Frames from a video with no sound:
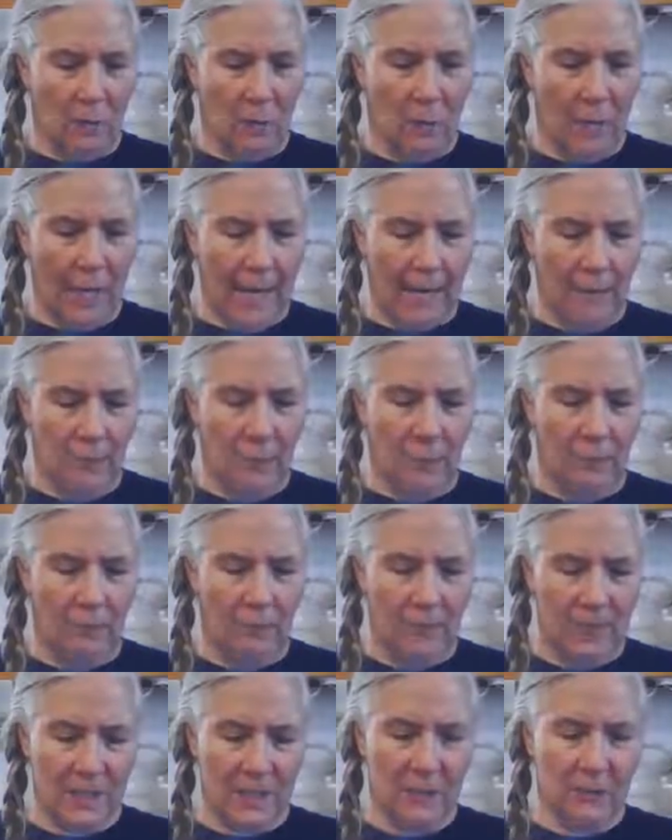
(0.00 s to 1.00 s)
about actual
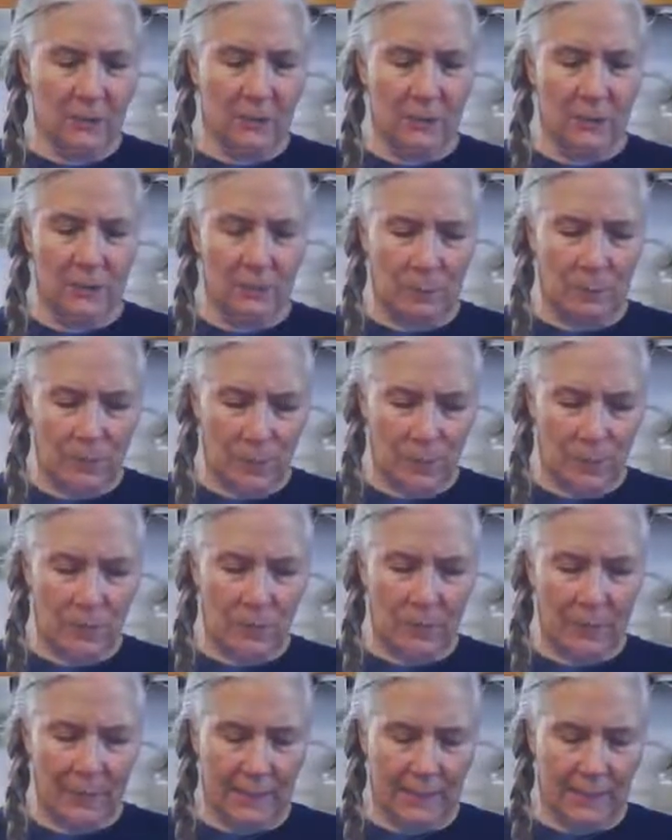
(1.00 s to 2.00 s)
physical,
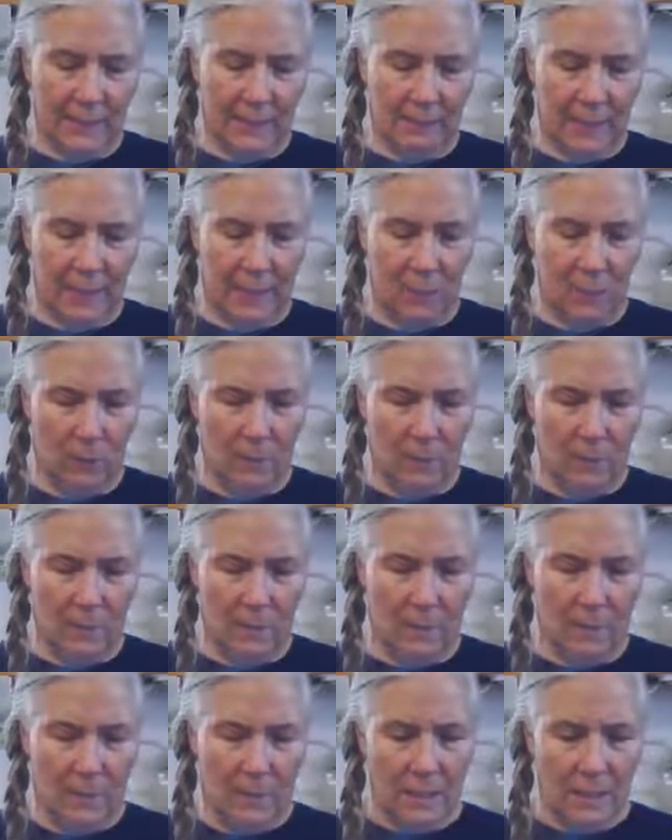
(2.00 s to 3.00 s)
spiritual healing powers.
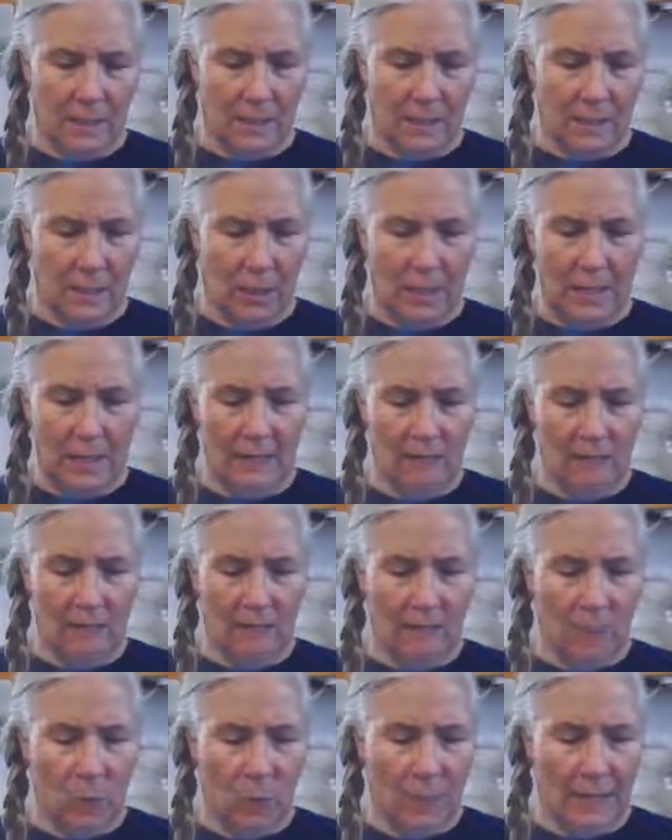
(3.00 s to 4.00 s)
Now, I have
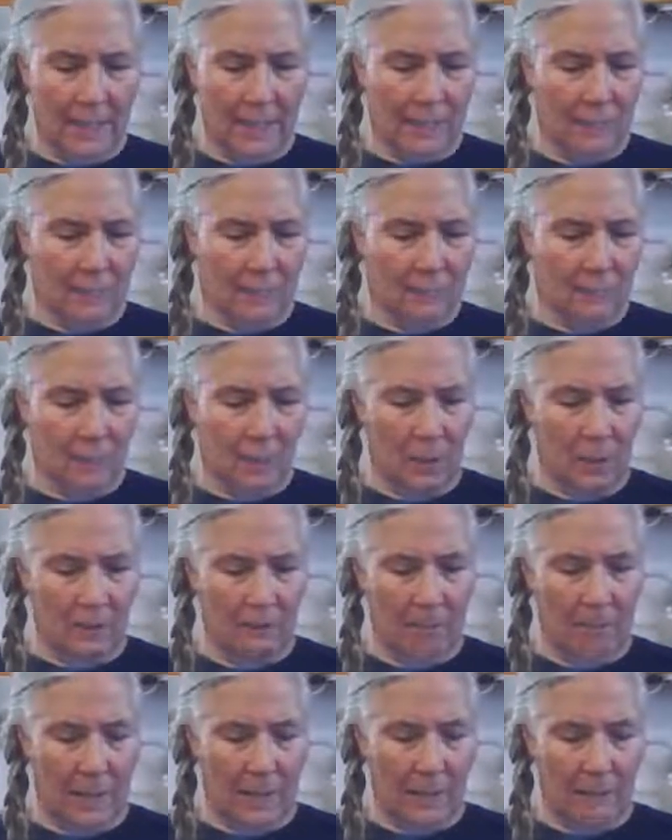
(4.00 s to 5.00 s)
avoided this part
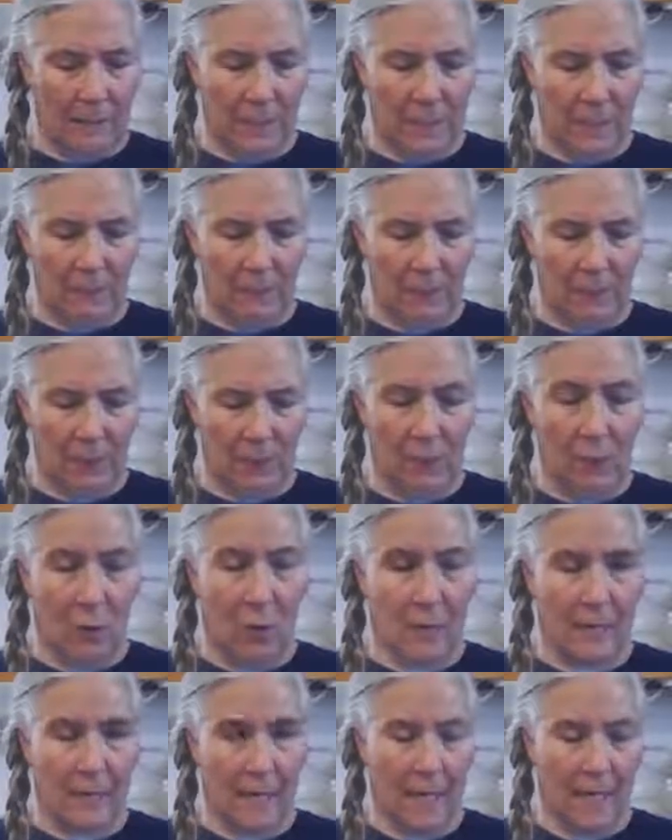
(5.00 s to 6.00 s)
of my being for a
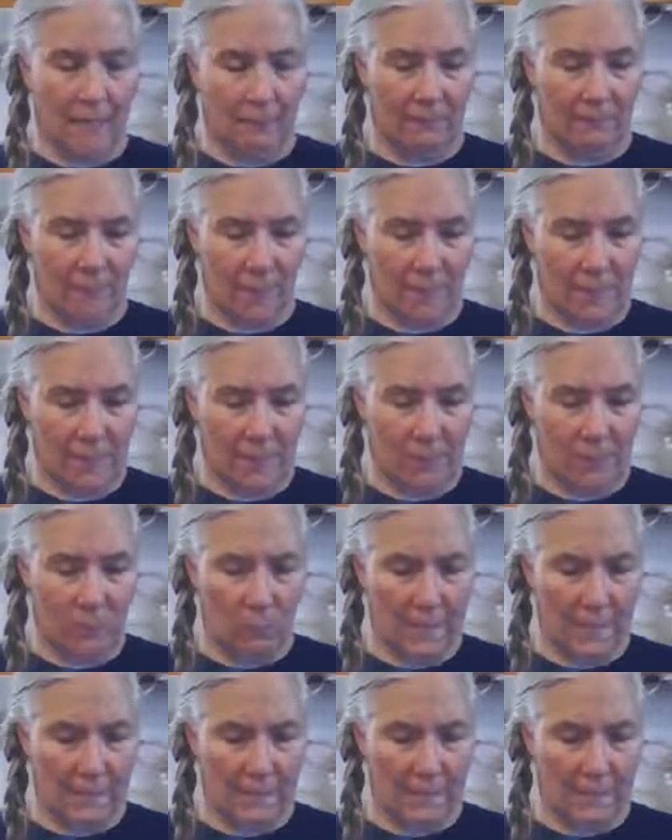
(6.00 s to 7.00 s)
long time for many
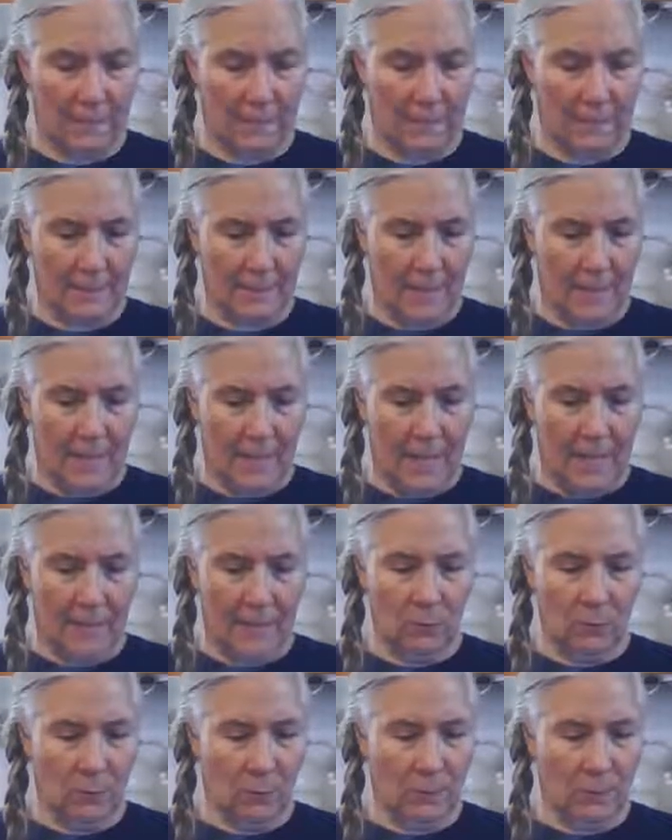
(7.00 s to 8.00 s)
reasons. I
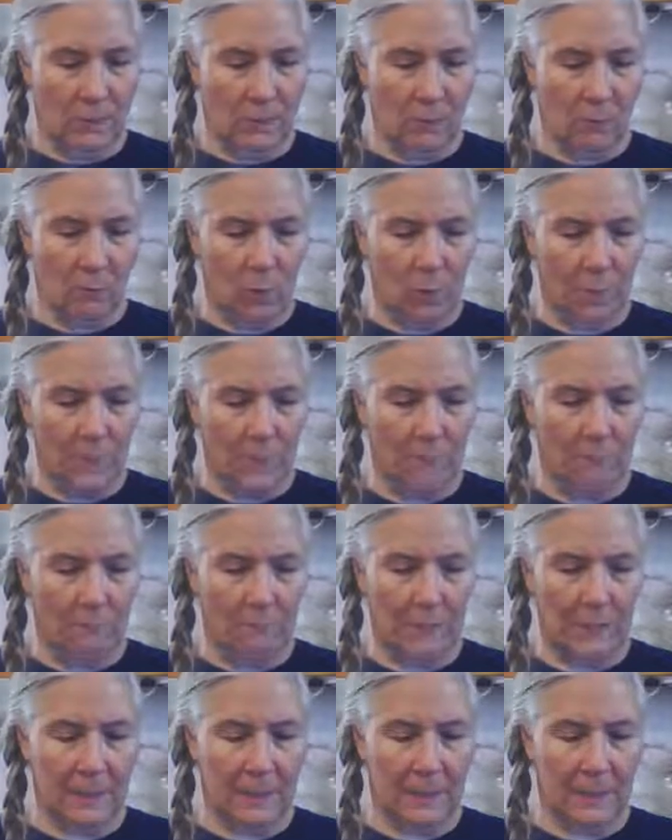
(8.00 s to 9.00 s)
don't want to wind
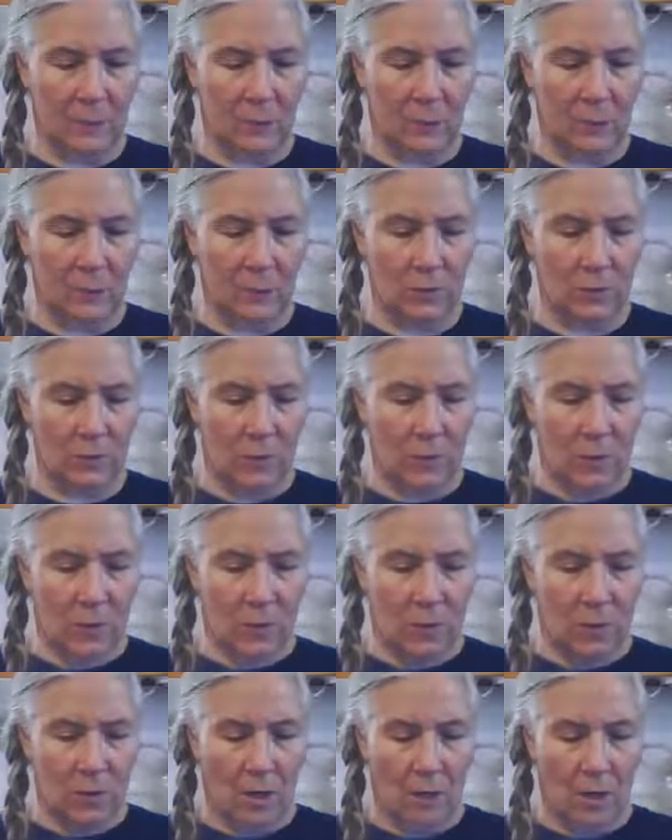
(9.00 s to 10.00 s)
up being accused
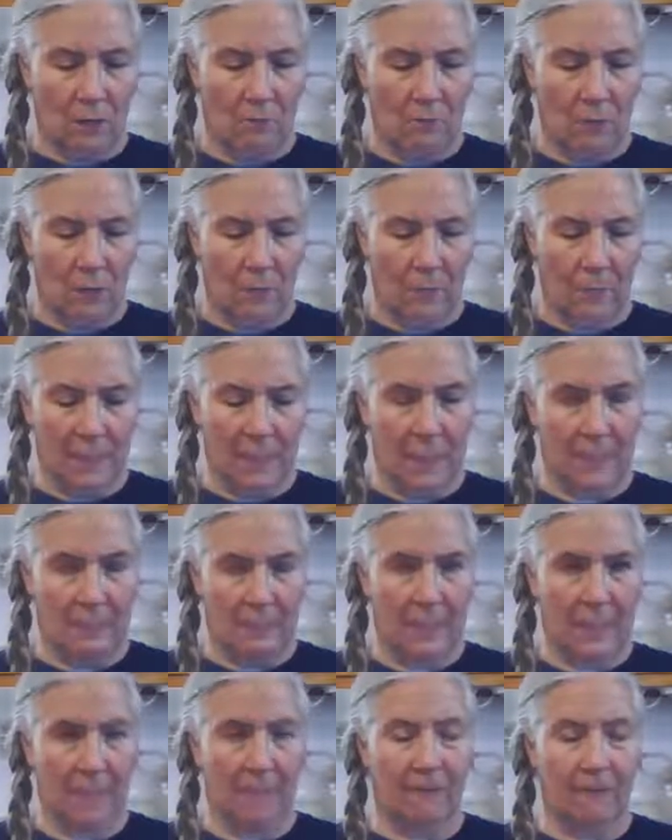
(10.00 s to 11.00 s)
of or
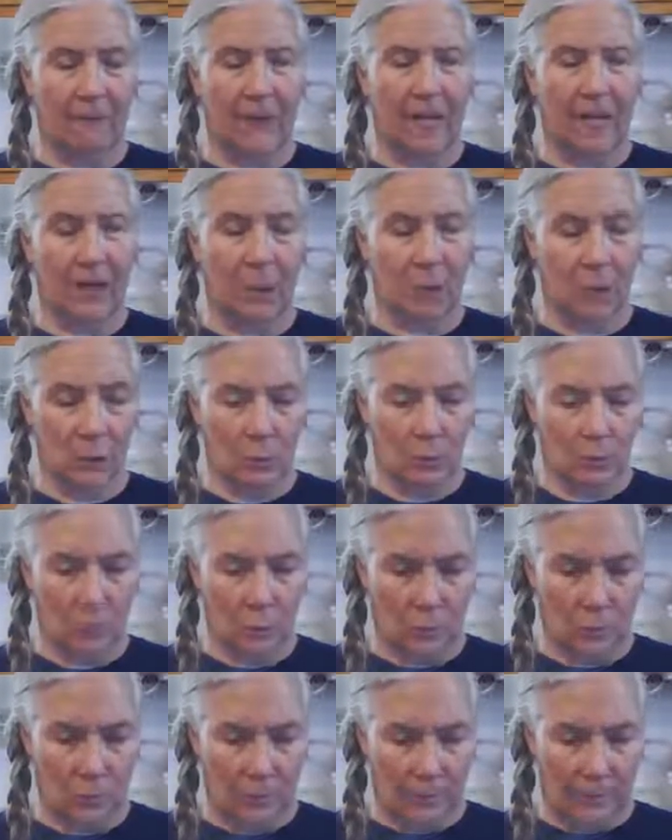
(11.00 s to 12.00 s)
becoming a fake
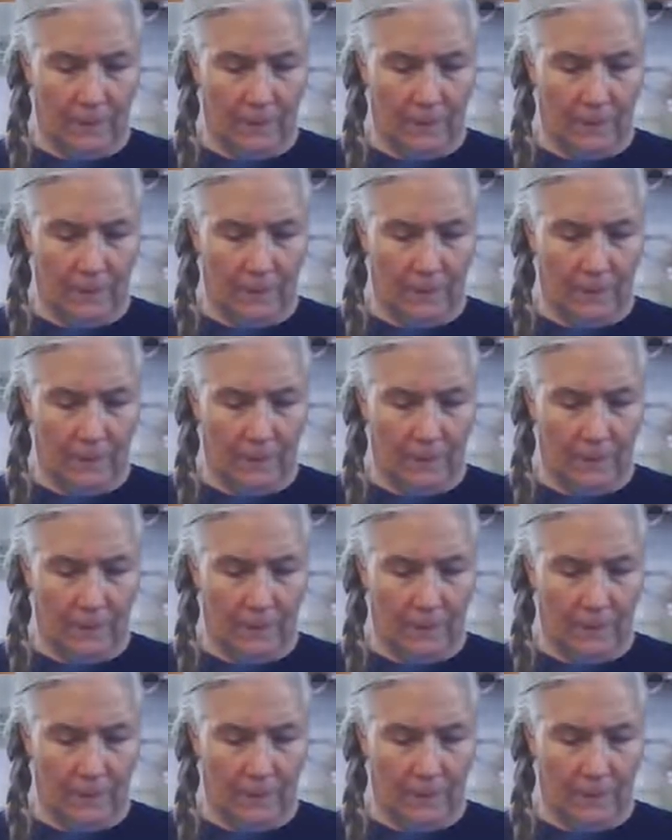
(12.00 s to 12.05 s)
guru.